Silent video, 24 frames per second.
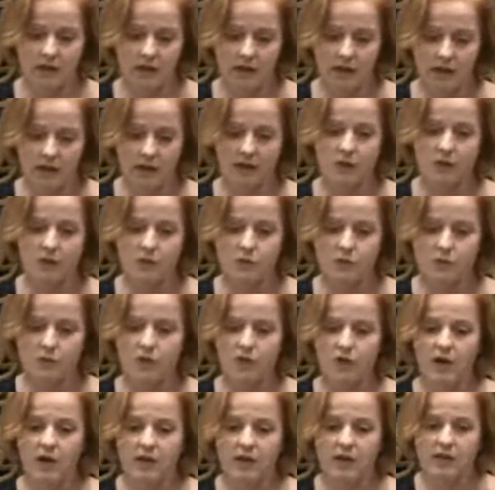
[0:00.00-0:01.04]
a case
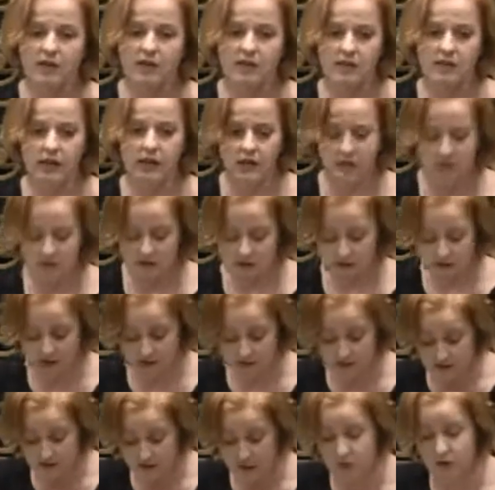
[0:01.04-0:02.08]
was raised and
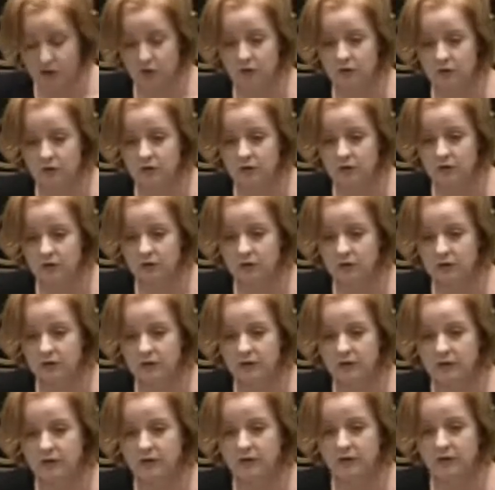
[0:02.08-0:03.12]
a school
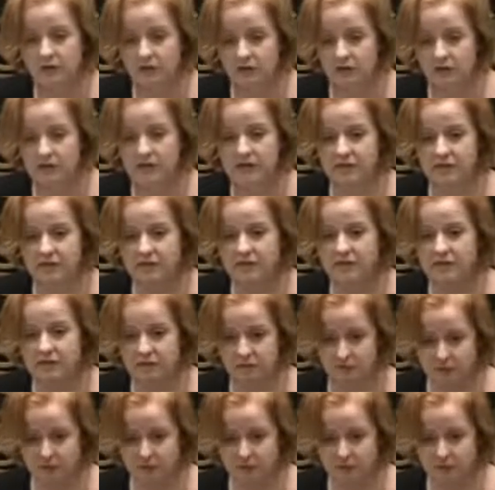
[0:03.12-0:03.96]
cited,